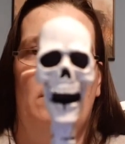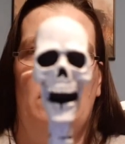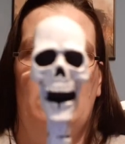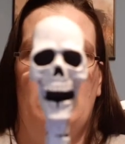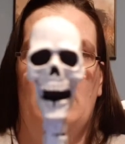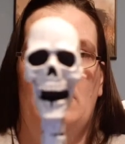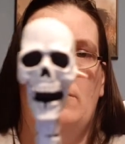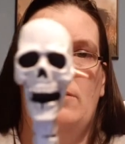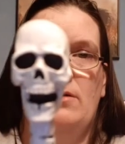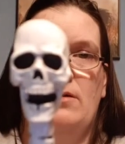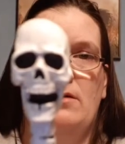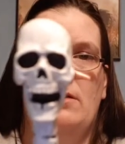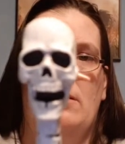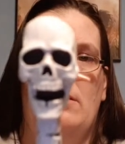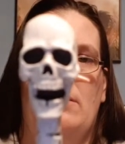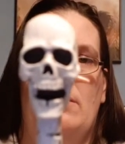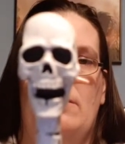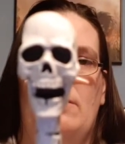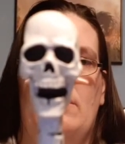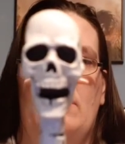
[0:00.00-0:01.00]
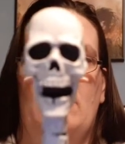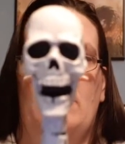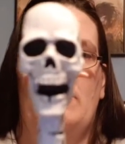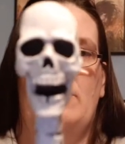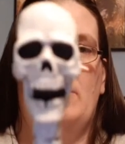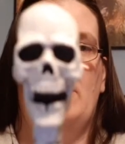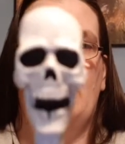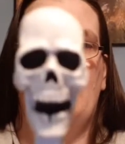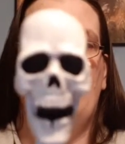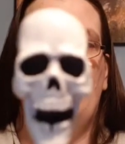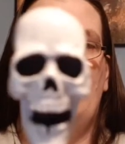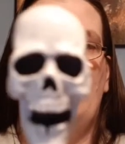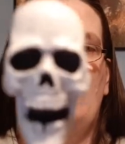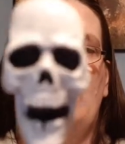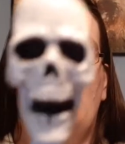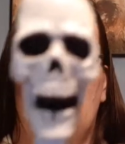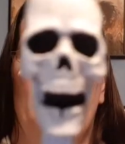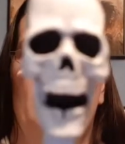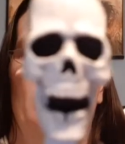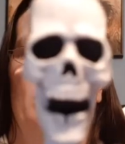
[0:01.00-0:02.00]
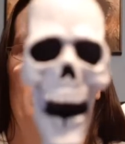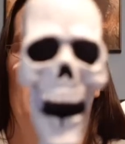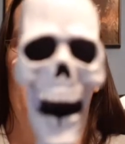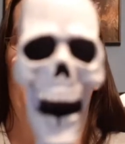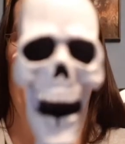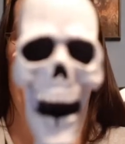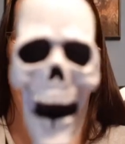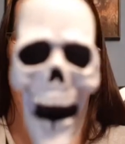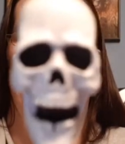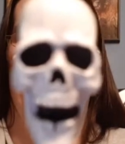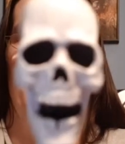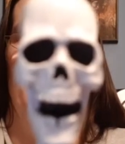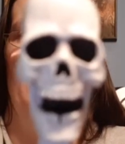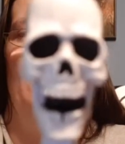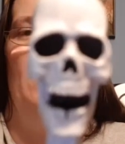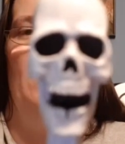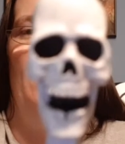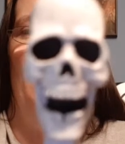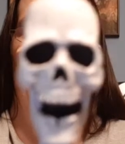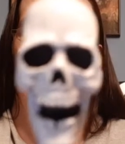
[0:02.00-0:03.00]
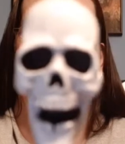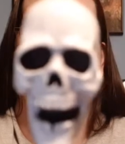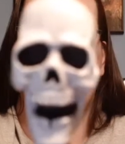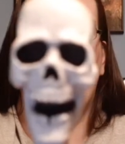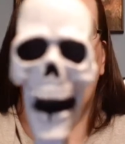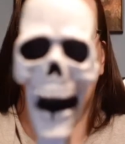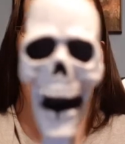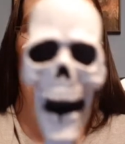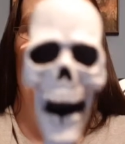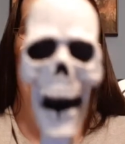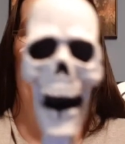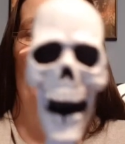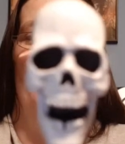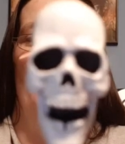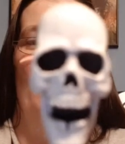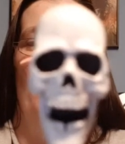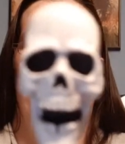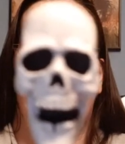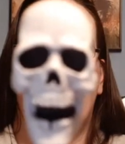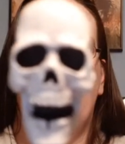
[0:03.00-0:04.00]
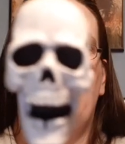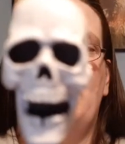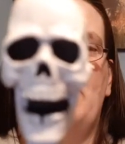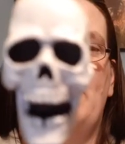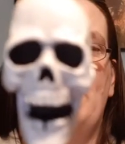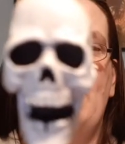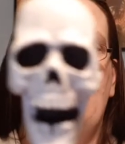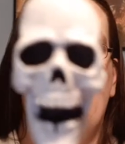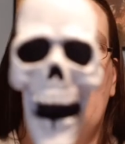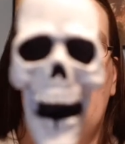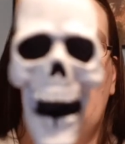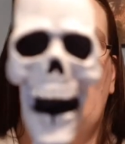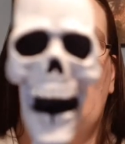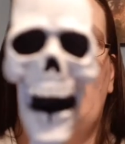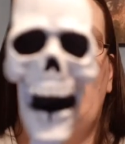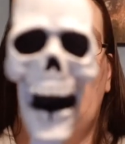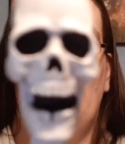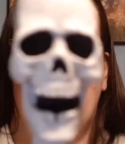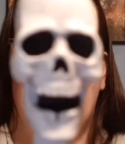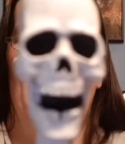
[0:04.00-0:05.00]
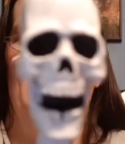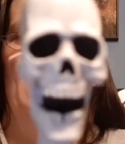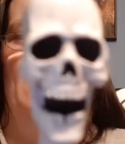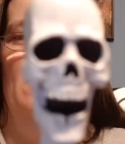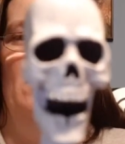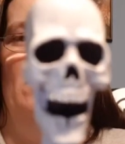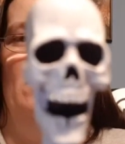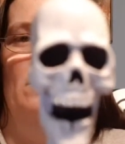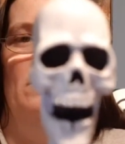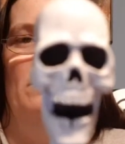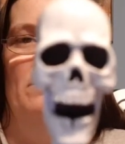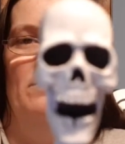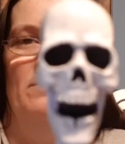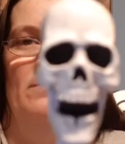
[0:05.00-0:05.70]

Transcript: There we go. Bring that forward, bring me back. Yay! So I'm going to present the rest of the show like this.